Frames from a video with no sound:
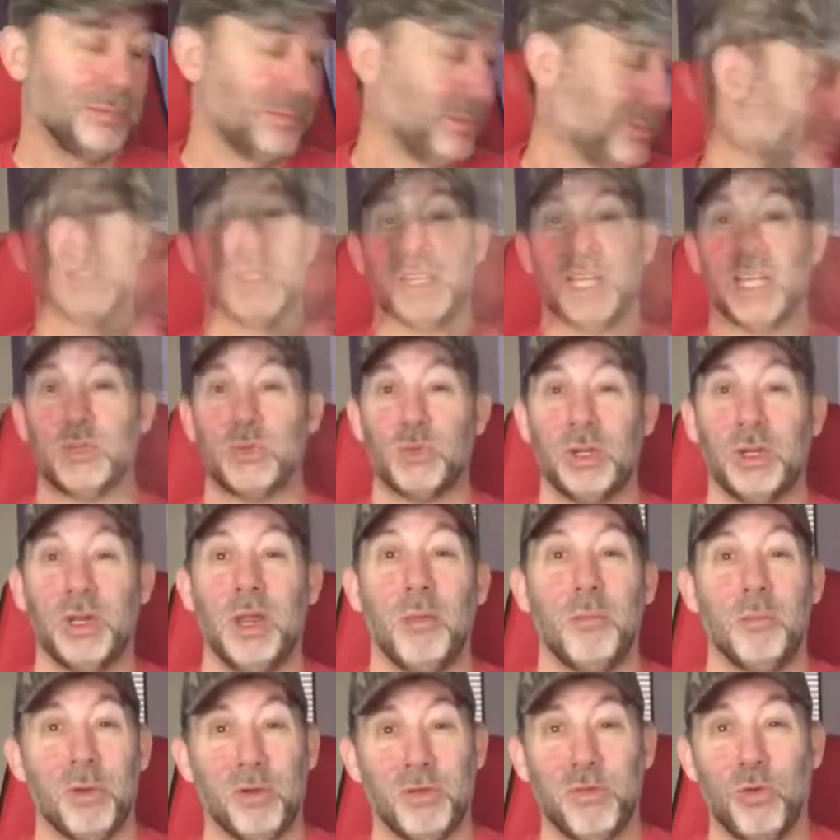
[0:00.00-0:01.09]
This next one
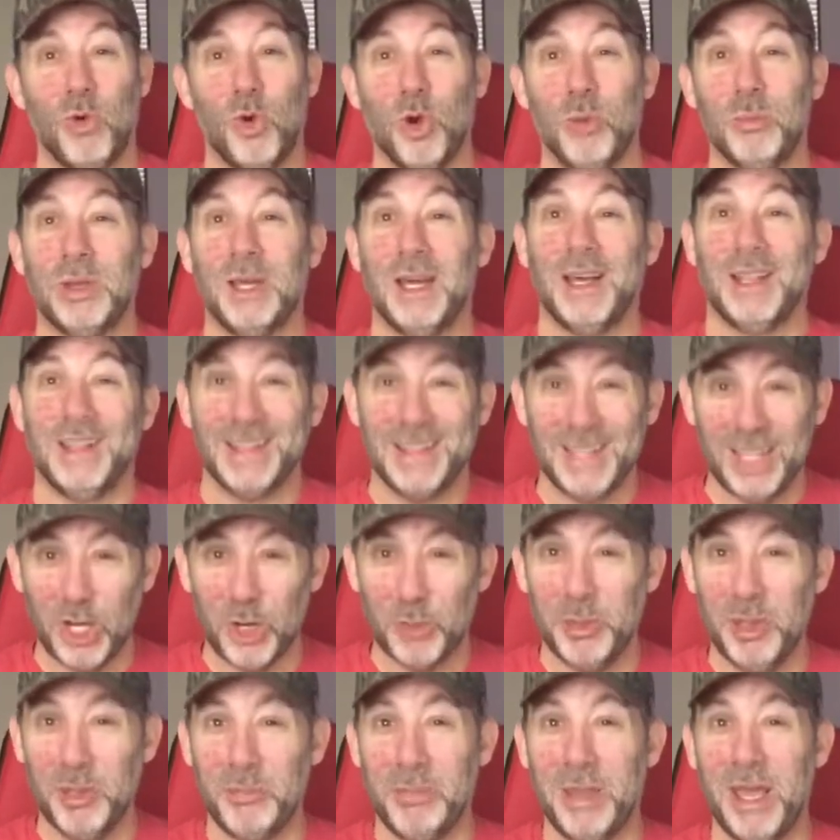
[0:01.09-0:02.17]
performed a little
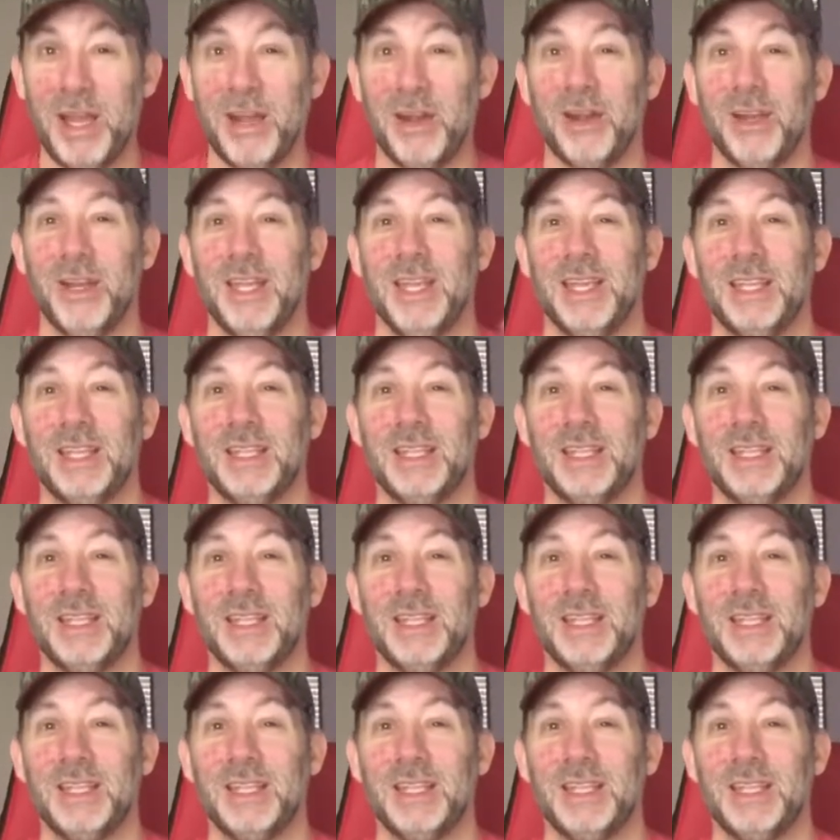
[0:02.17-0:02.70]
bit better.